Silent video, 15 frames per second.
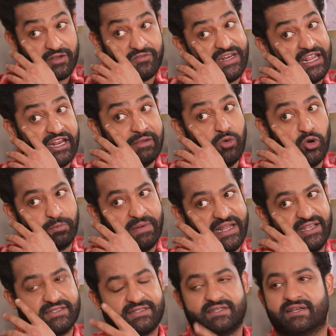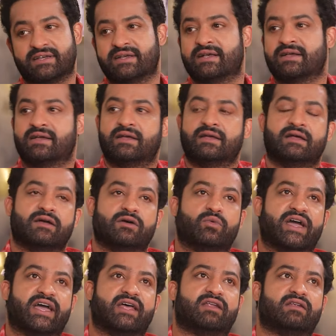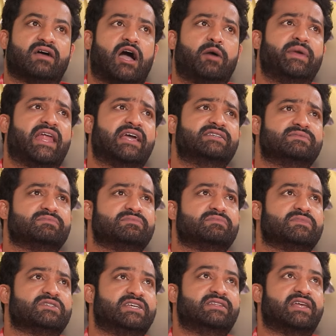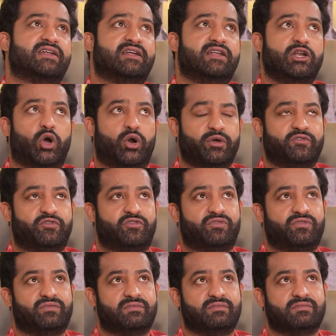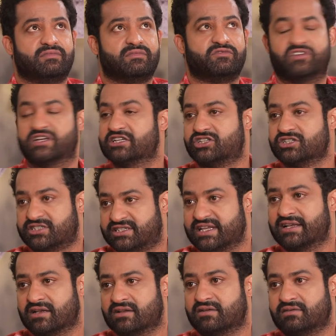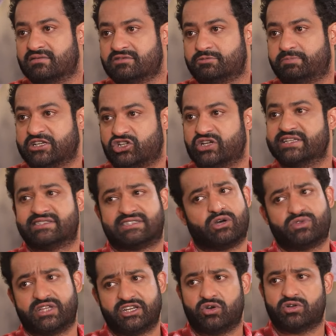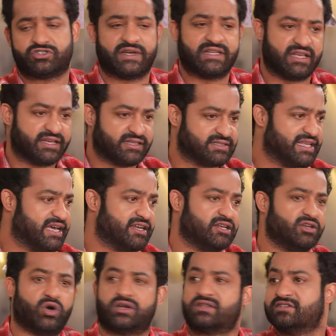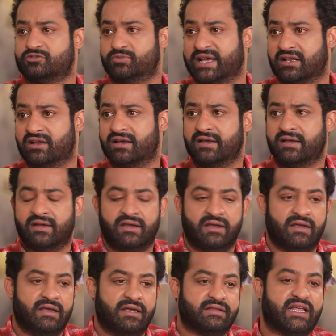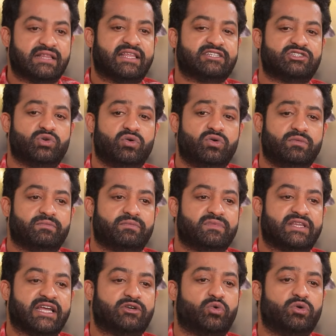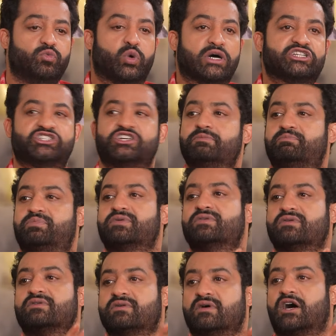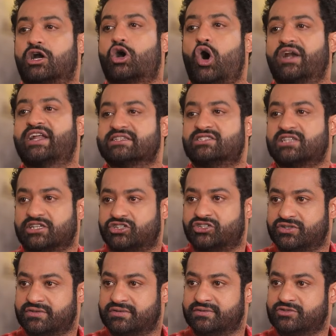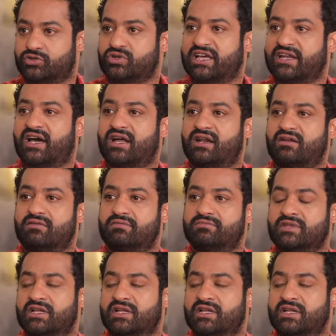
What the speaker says: But a very remote place. Where, okay. I mean, I see there are a lot of villages still, especially in South India also, I think it's there in North as well. That there's no, they don't worship a god as such. So, there are,